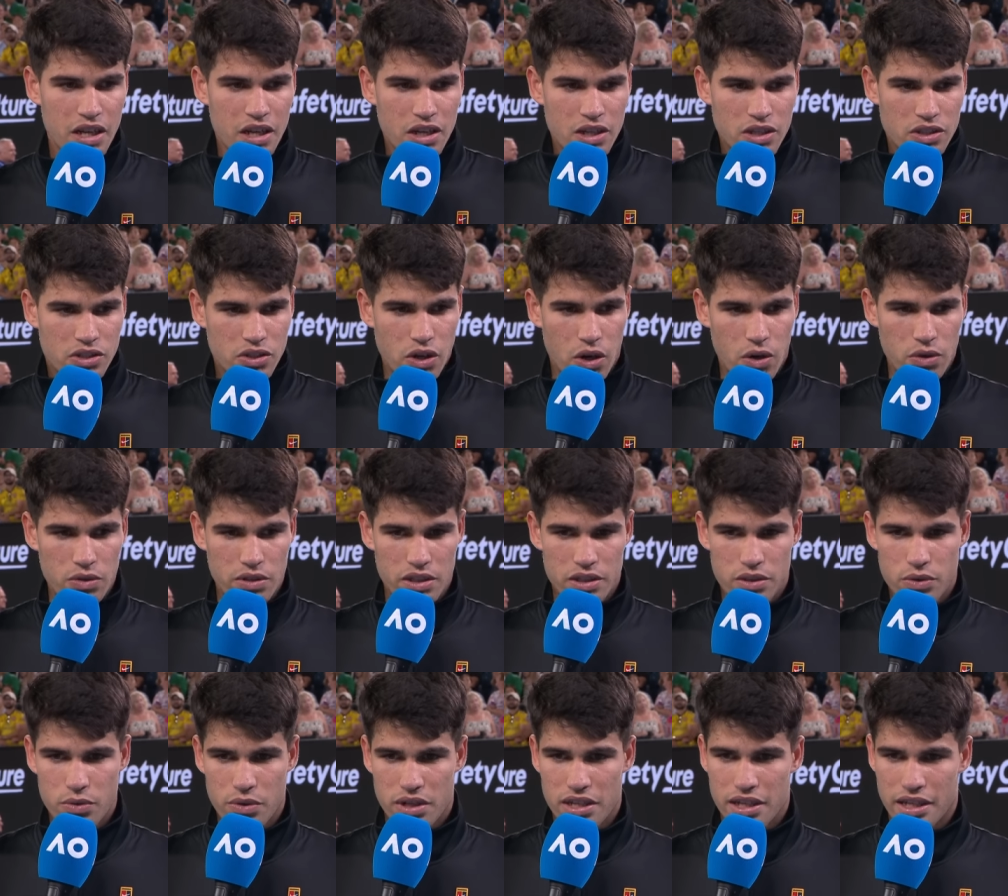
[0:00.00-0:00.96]

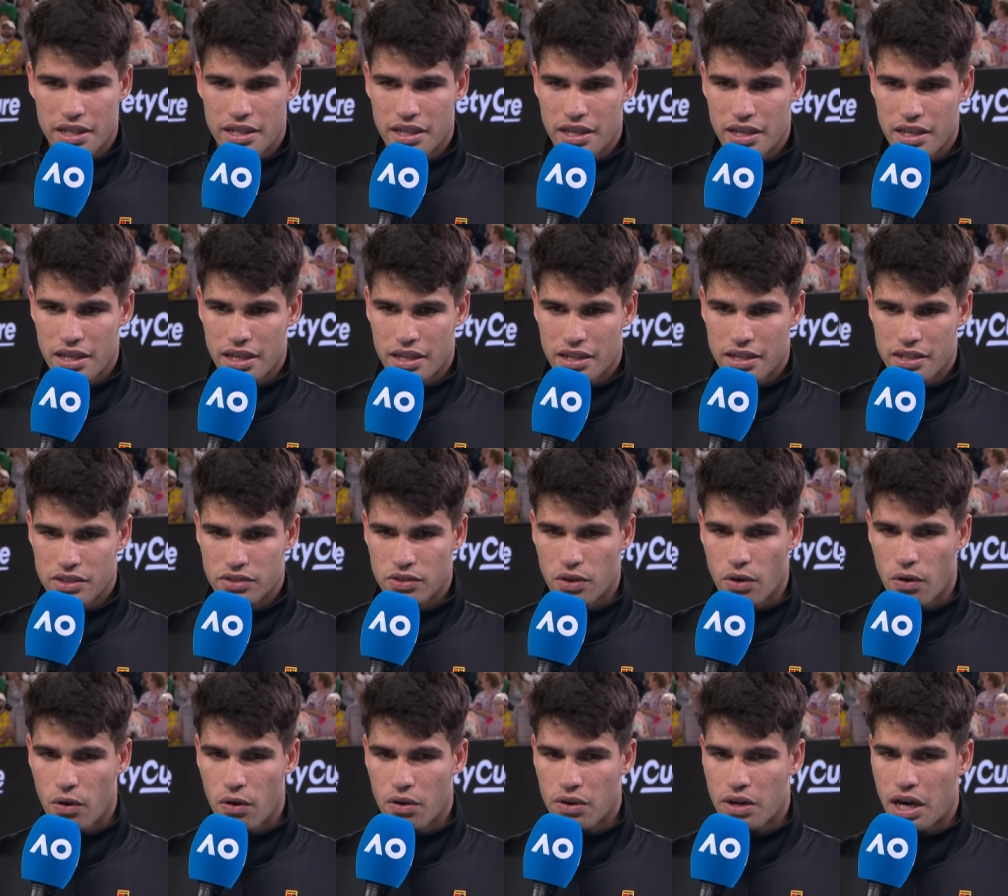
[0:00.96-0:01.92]
shown during his
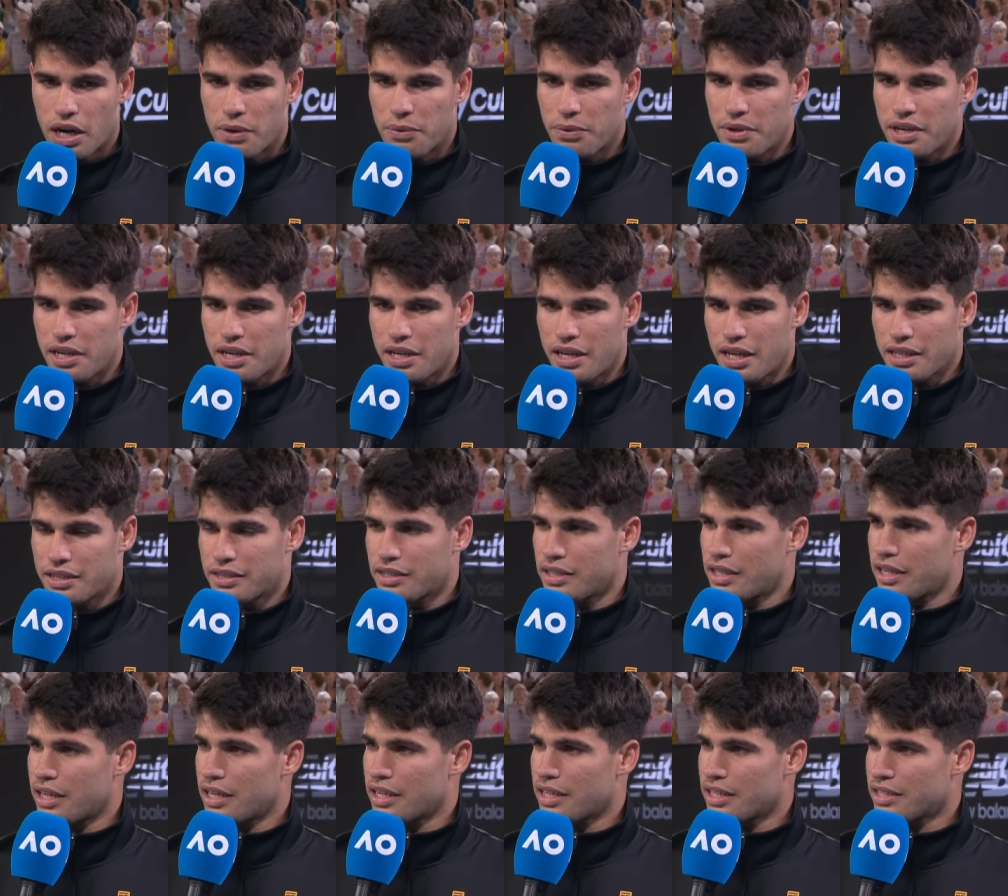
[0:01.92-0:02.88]
whole career
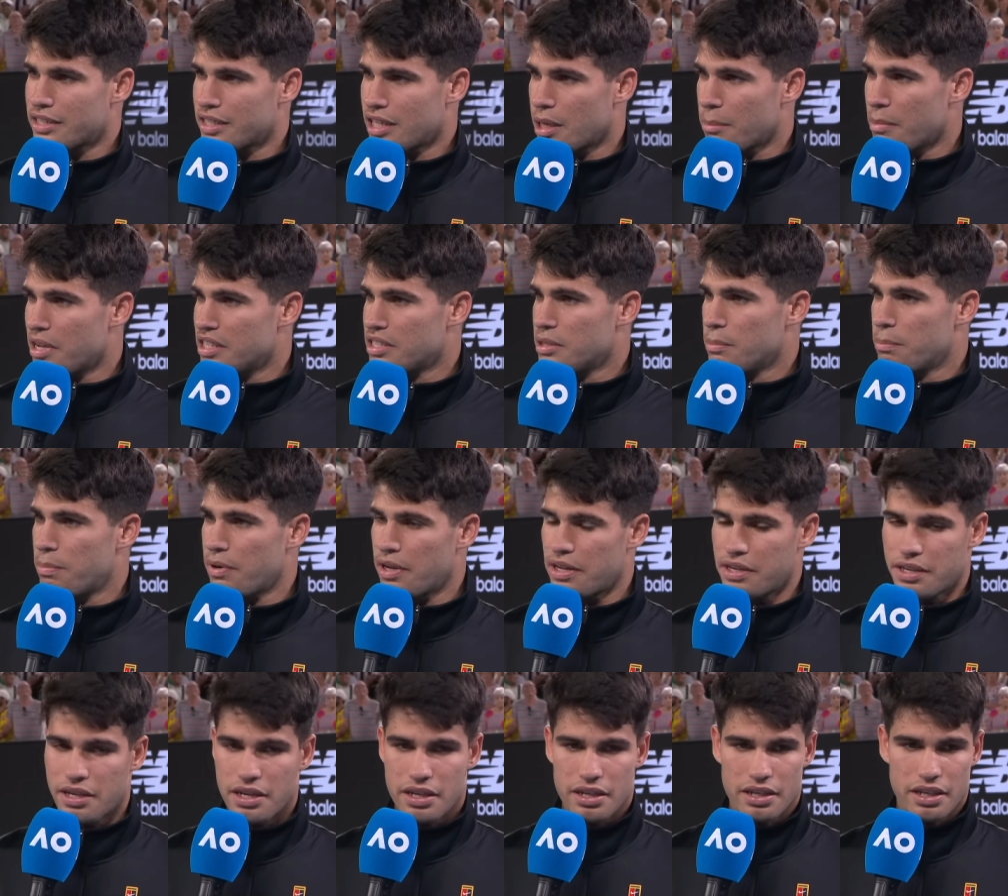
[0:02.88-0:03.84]
that he's an amazing
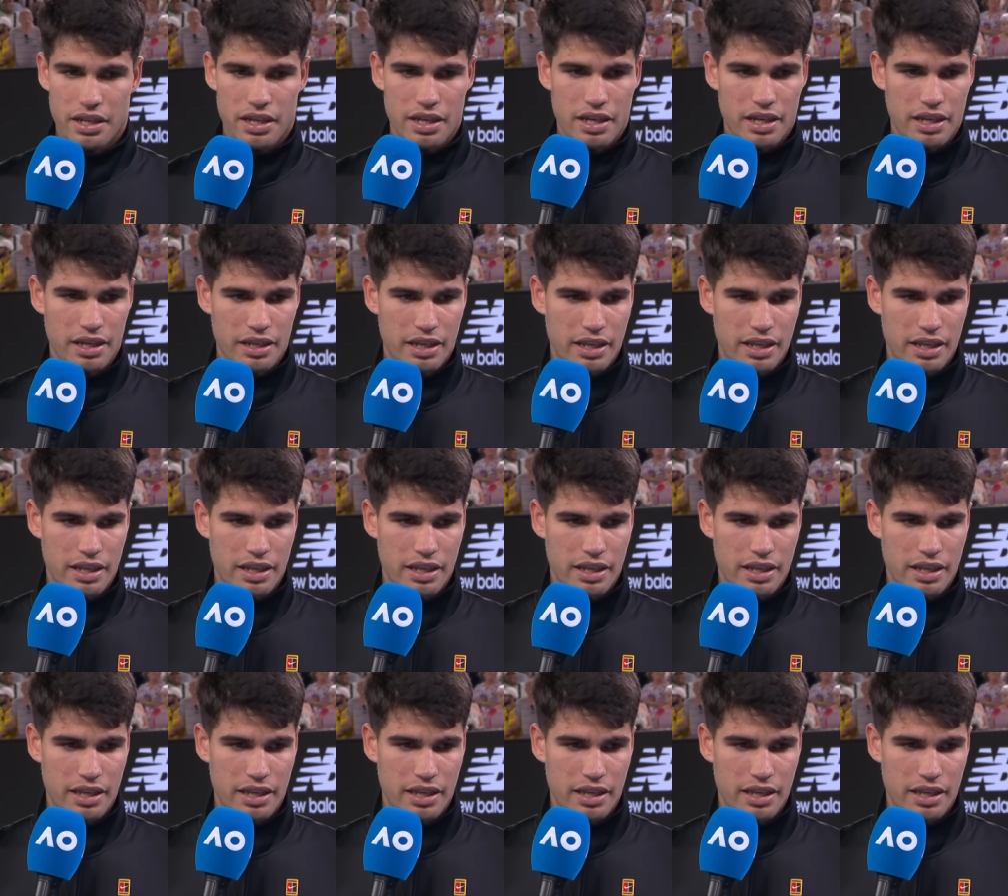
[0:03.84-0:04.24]
player.